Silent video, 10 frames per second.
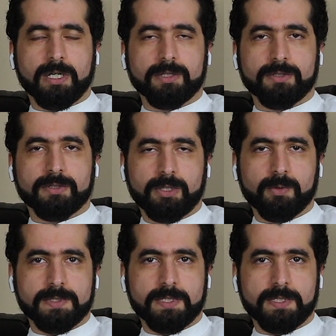
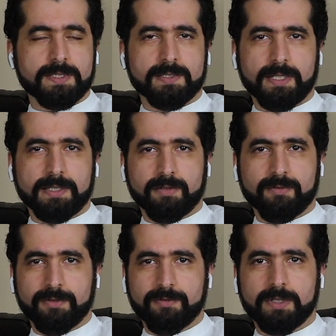continuously since
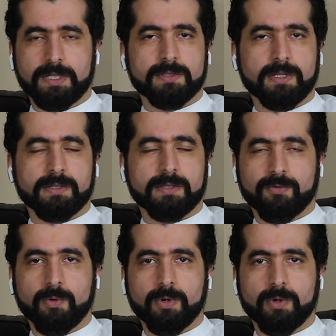1950s,
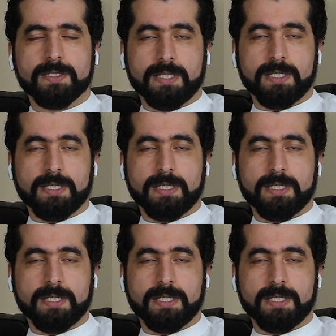1940s.